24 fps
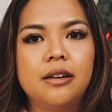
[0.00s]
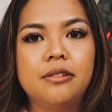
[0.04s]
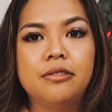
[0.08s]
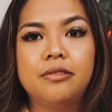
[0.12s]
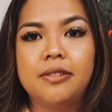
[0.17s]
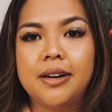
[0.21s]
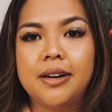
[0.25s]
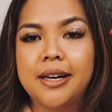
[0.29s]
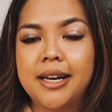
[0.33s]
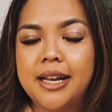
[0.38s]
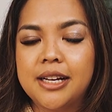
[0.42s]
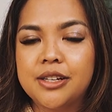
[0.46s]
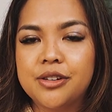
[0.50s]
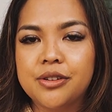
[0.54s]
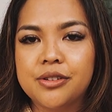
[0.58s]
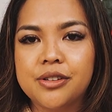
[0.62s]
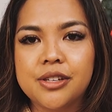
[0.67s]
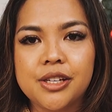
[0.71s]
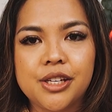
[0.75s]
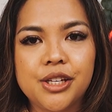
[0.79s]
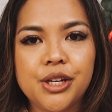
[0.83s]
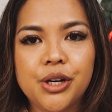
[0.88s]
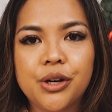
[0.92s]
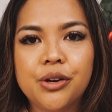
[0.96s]
If financial
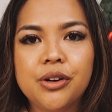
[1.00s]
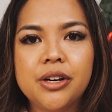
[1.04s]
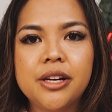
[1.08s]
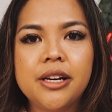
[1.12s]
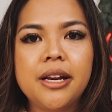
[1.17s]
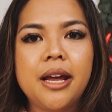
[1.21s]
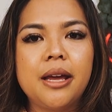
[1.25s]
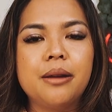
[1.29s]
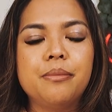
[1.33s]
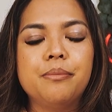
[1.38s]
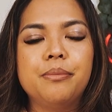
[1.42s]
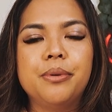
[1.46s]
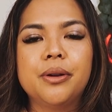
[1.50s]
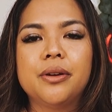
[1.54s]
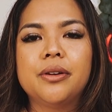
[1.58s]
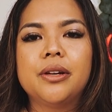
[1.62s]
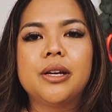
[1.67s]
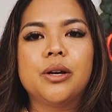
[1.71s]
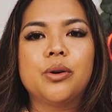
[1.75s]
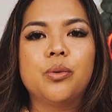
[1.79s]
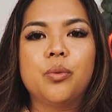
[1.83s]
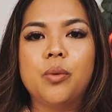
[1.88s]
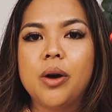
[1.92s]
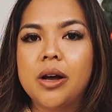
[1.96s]
security and
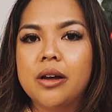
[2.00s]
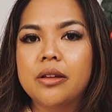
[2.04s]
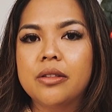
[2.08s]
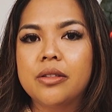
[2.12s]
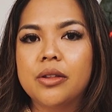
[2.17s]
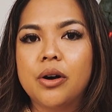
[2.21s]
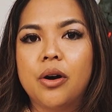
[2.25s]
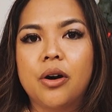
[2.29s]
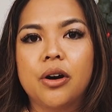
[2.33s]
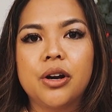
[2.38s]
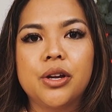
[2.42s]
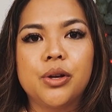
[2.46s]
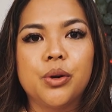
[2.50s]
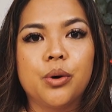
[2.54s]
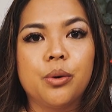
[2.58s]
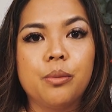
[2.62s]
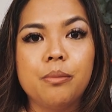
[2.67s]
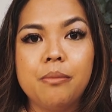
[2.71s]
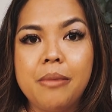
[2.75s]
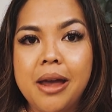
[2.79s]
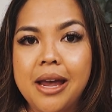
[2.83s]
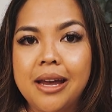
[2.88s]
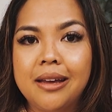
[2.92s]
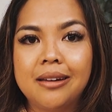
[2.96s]
building wealth are your
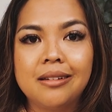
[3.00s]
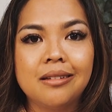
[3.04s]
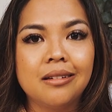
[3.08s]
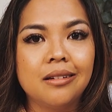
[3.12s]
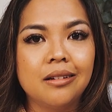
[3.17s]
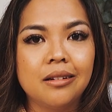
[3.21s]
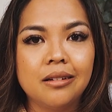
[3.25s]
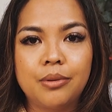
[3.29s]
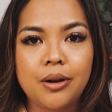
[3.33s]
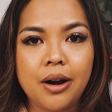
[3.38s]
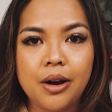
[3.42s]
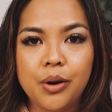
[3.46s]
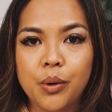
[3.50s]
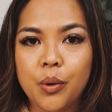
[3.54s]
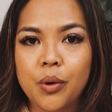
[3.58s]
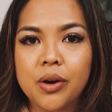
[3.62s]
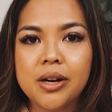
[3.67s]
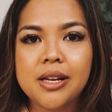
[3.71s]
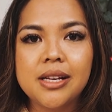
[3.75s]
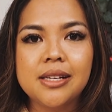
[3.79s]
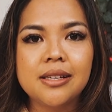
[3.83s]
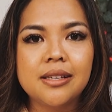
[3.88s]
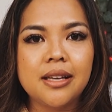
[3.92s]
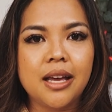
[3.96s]
main
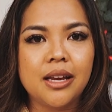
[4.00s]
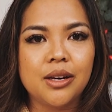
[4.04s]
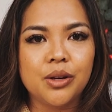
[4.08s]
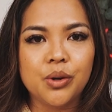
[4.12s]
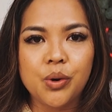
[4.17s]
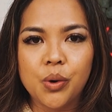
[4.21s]
priorities and